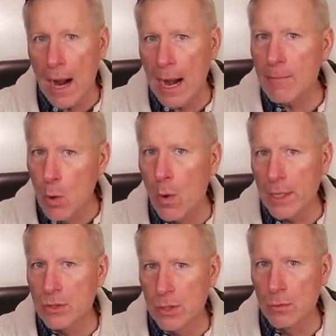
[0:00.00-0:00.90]
I'm
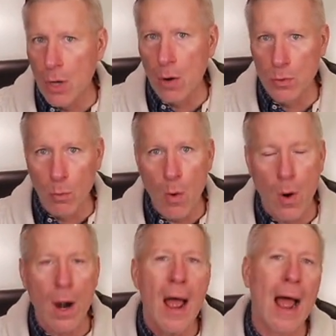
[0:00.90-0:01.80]
going to go to
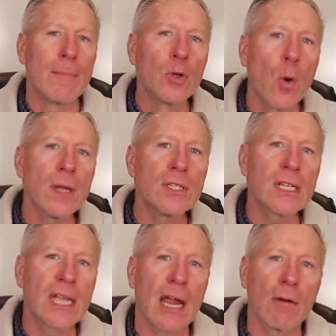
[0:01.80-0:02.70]
war, I'm going to
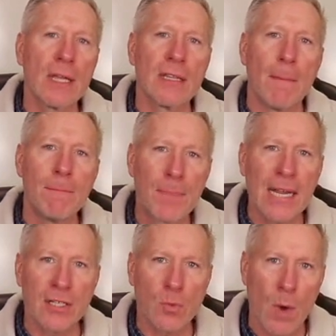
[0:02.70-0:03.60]
carry the
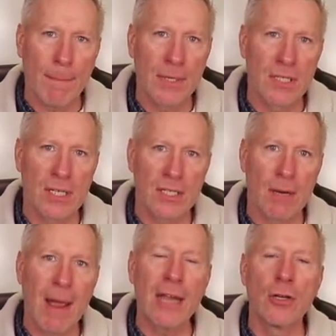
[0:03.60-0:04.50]
biggest weapon
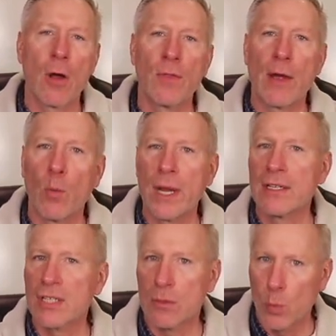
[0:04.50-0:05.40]
system I know that
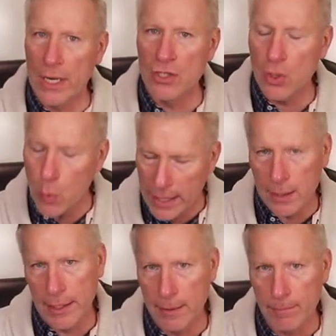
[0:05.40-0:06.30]
wins and wins
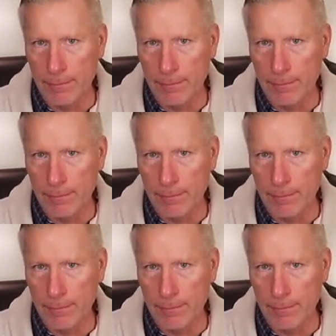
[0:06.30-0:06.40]
quickly.